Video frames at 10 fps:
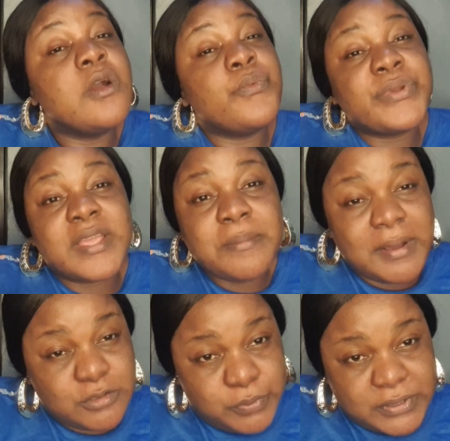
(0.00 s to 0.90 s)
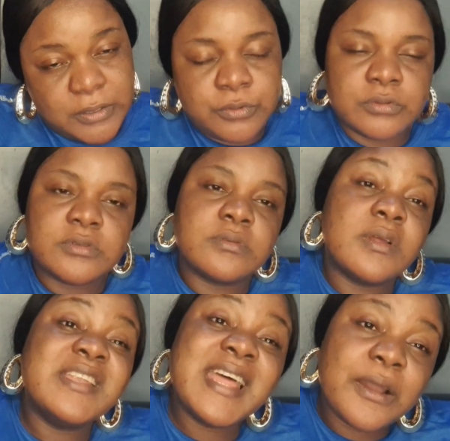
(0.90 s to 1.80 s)
We came back to Port Harcourt.
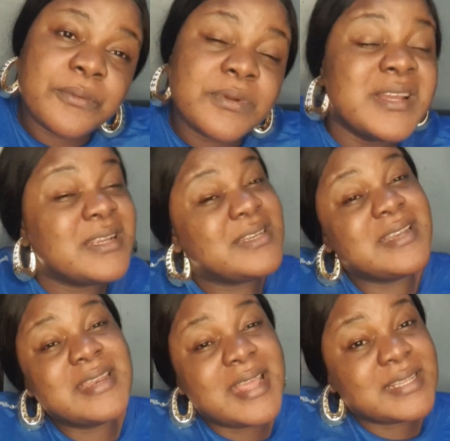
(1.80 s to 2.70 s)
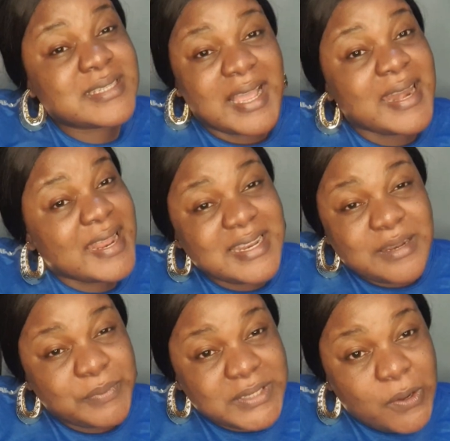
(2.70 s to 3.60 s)
Now, the next scan I did
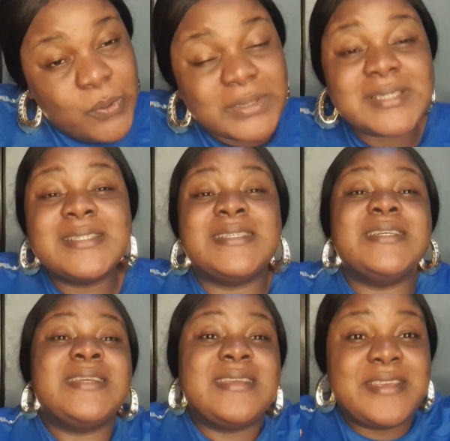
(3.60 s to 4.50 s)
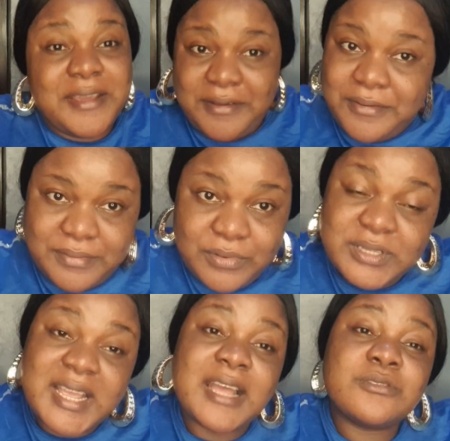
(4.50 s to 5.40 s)
in Port Harcourt, the girl, because
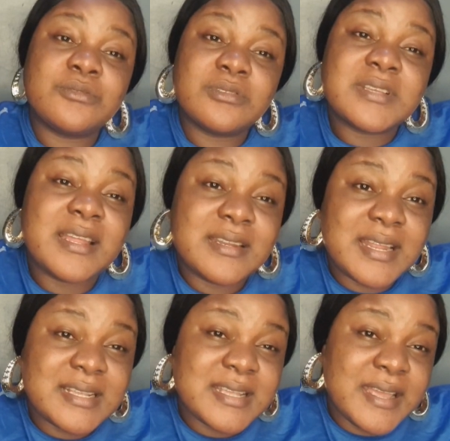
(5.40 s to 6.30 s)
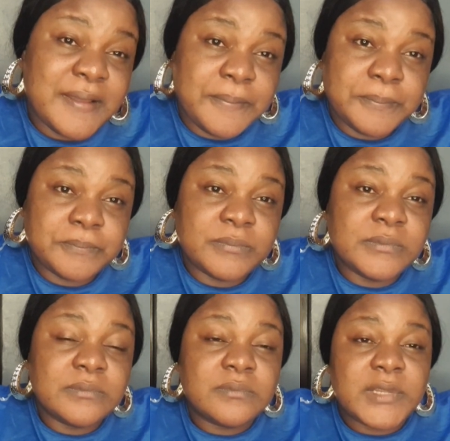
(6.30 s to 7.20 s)
I had to go to
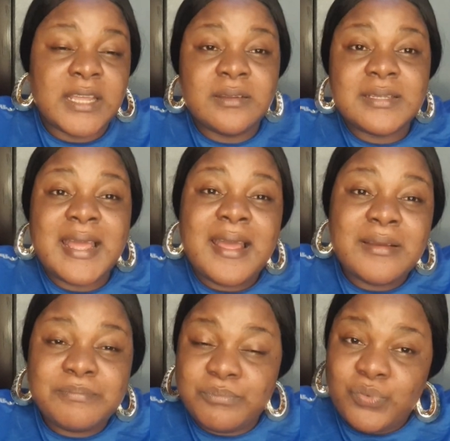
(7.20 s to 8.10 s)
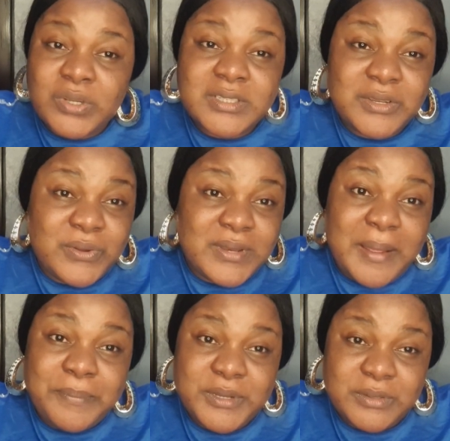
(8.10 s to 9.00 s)
another what they call
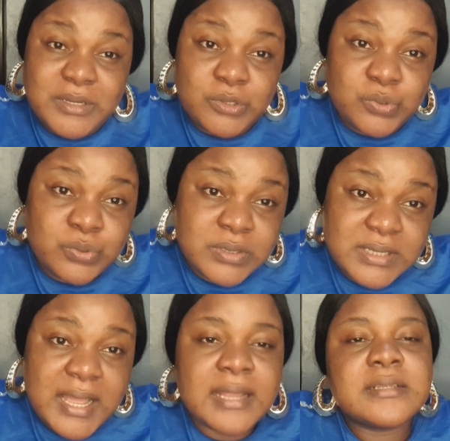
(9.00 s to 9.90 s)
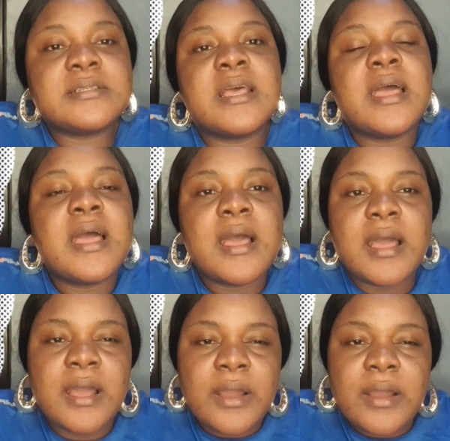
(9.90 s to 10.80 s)
that place where they do scans.
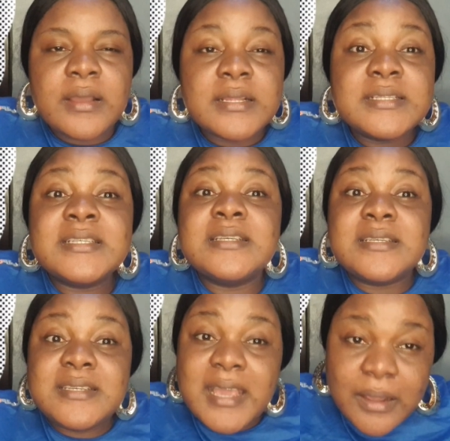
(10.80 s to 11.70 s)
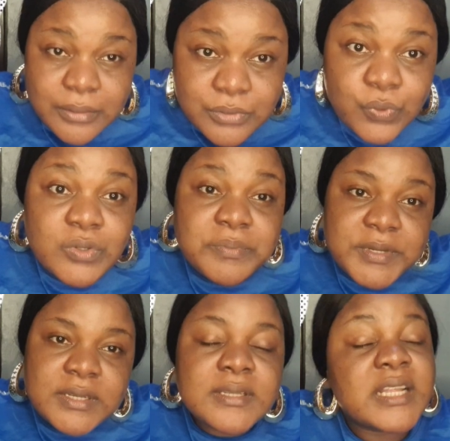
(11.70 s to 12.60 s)
The girl told
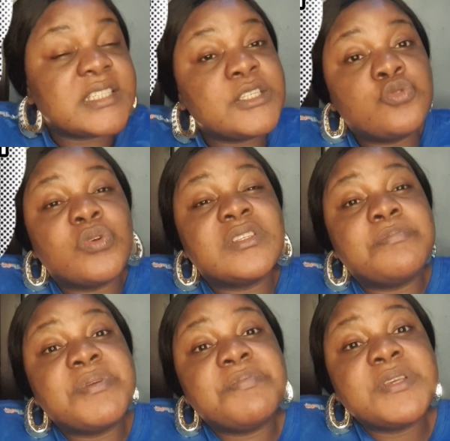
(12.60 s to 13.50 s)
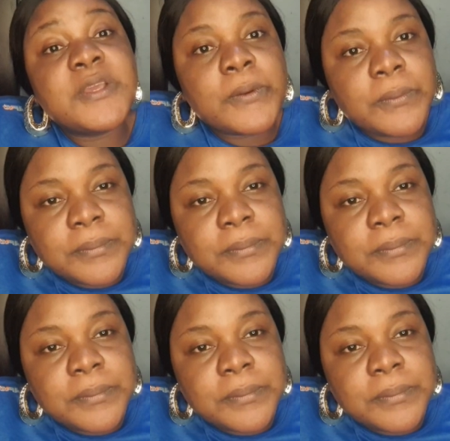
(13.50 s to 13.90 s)
me that it was a baby girl.